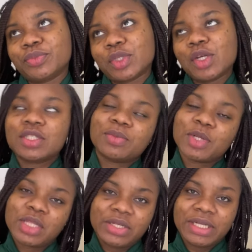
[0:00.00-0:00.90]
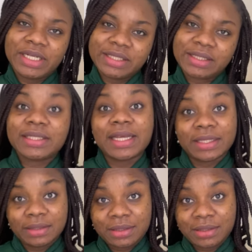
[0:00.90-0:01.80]
because I'm not three years
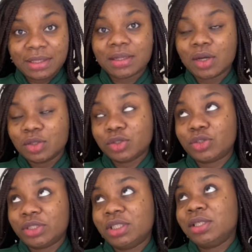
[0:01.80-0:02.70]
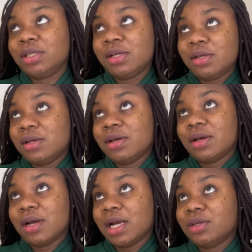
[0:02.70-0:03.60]
yet in the country,
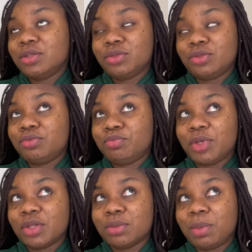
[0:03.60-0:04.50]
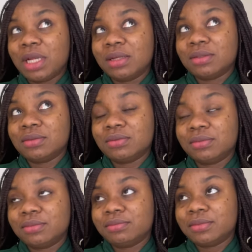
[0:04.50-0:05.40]
I couldn't be on the plan.
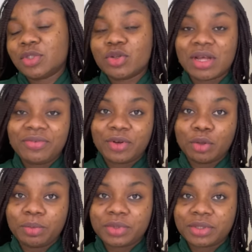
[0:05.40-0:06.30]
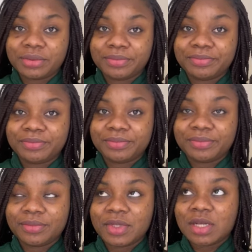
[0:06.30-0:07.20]
So that flopped.
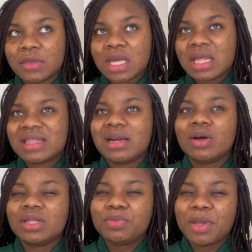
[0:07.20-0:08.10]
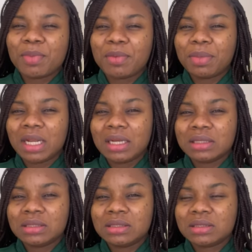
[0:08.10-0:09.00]
There are other payment
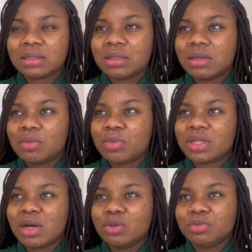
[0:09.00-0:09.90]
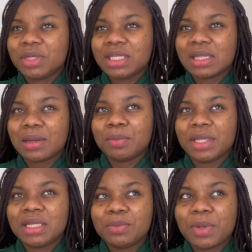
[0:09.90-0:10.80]
plans, but that would mean that I'm
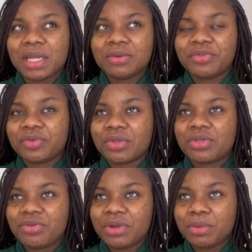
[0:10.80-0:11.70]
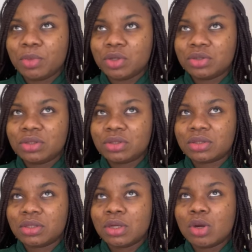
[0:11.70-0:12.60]
either paying three months
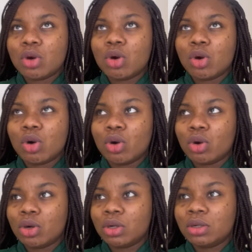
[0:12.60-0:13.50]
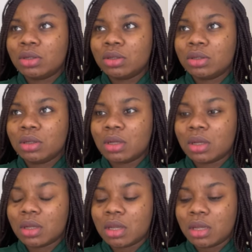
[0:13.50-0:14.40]
or
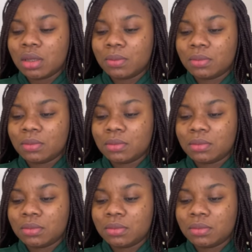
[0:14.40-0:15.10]
um,